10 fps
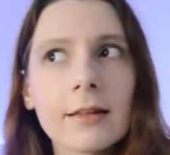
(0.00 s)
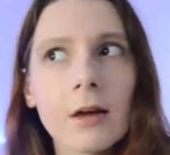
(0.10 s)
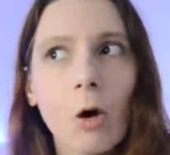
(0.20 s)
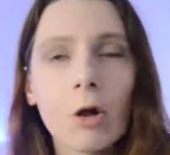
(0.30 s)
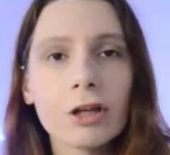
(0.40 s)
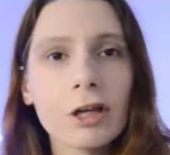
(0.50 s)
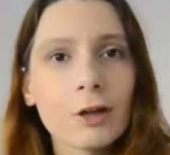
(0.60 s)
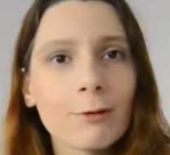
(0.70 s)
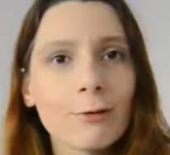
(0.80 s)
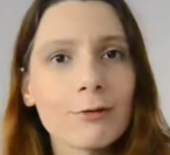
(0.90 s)
all the
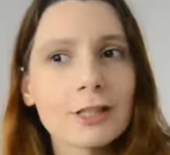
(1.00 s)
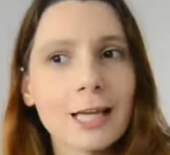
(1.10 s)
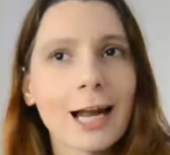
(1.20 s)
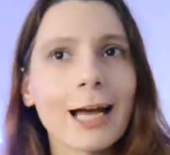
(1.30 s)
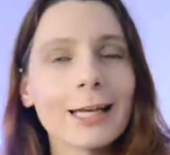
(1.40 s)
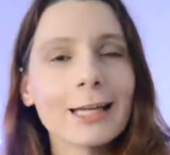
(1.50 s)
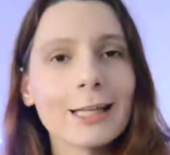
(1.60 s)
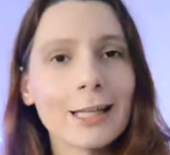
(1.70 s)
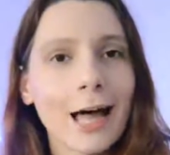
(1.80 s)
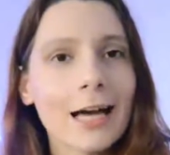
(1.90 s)
other movies that I
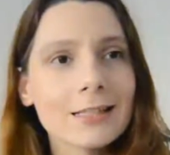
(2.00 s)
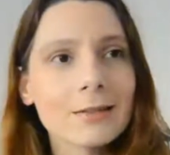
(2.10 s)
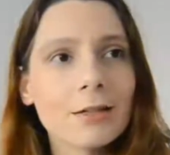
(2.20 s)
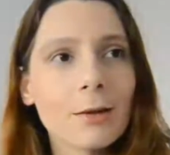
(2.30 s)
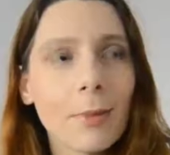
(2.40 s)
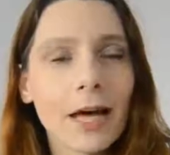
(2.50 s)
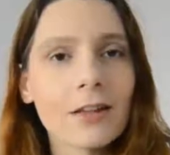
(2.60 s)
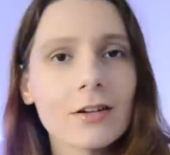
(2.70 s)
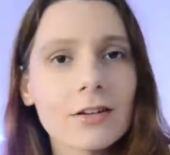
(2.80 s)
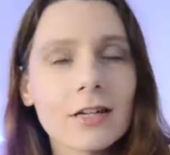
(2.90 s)
liked
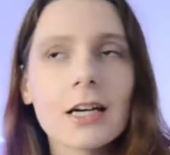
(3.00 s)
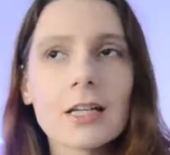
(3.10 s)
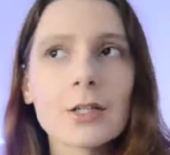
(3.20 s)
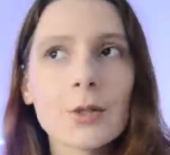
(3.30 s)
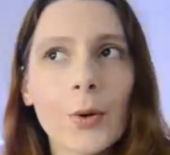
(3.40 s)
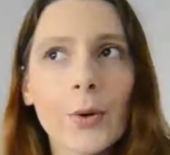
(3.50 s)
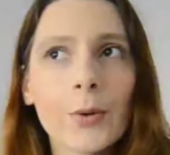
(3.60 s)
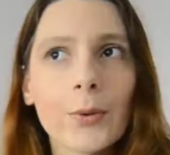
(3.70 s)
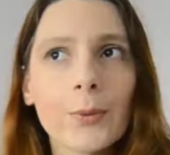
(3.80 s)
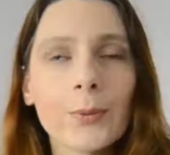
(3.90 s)
better.
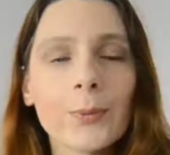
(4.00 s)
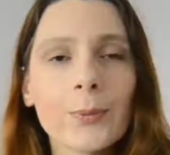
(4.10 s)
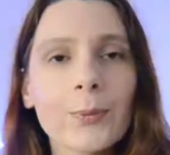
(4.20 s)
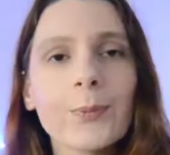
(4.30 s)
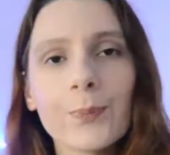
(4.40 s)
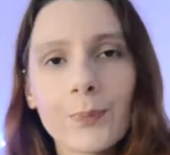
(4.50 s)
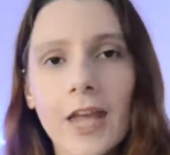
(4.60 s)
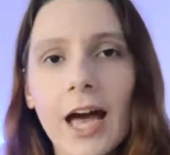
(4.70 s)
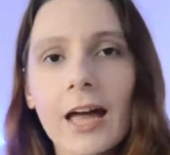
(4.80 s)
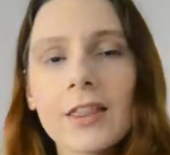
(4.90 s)
So
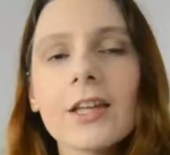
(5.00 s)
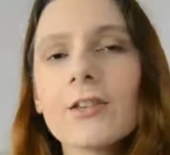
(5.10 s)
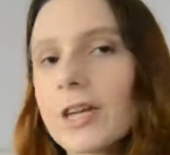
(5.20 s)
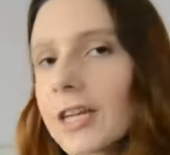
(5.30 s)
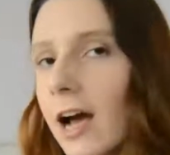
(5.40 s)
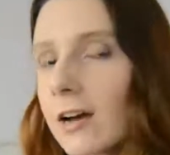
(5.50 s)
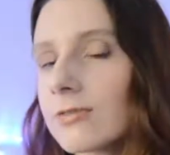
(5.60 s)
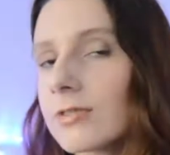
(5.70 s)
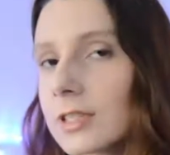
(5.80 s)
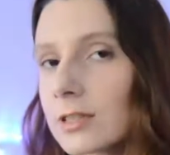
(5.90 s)
yeah, I think 3.5
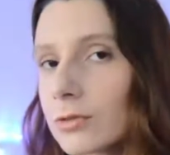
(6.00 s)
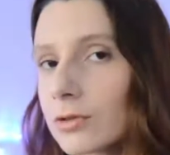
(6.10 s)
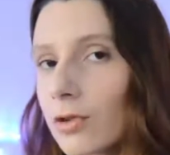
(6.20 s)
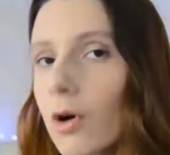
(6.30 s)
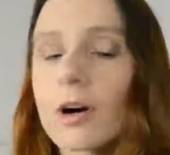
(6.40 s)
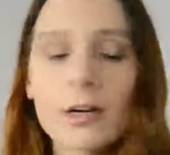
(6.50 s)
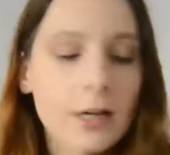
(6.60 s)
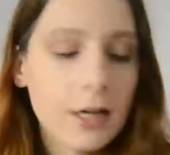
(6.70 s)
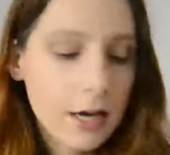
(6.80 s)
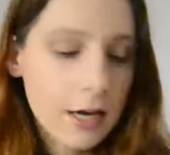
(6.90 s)
is a good score.
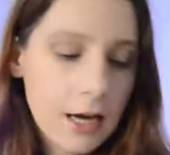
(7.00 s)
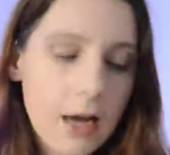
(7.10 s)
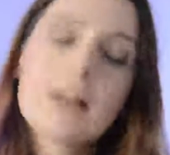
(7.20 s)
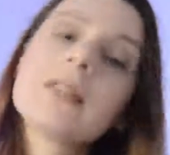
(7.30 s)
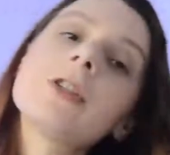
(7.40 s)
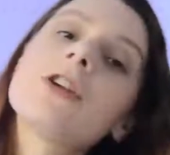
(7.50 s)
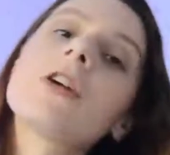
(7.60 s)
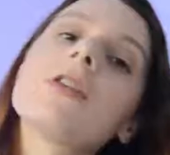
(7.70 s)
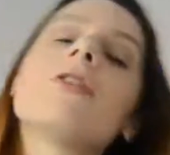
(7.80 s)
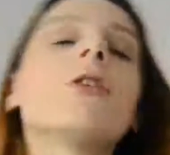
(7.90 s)

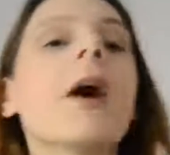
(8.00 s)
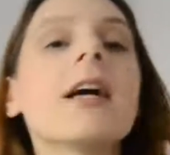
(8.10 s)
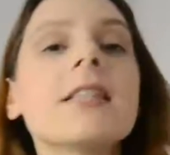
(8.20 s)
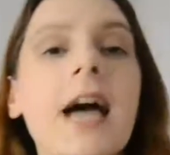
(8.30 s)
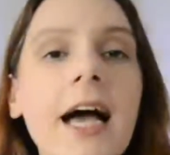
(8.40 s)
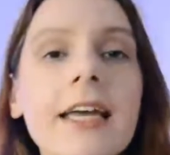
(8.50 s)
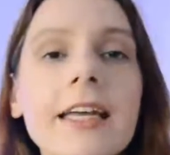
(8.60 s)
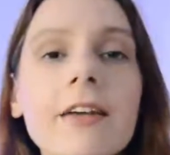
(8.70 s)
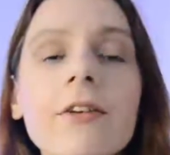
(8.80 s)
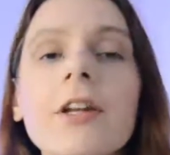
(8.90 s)
Cinematography wise, I
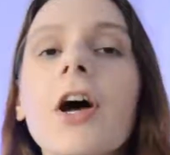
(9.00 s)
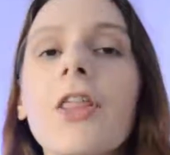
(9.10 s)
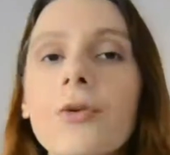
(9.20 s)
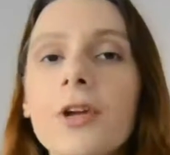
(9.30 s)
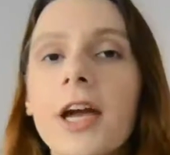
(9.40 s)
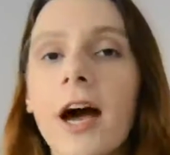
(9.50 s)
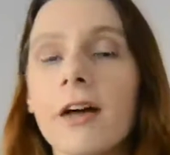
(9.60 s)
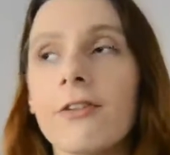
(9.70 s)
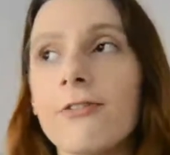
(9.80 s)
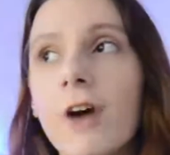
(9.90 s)
give it a 3
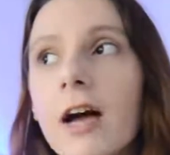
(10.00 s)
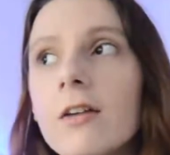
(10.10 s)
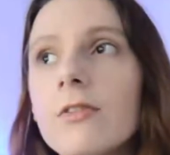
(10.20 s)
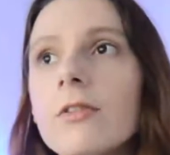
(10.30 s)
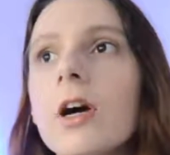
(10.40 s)
out of 5.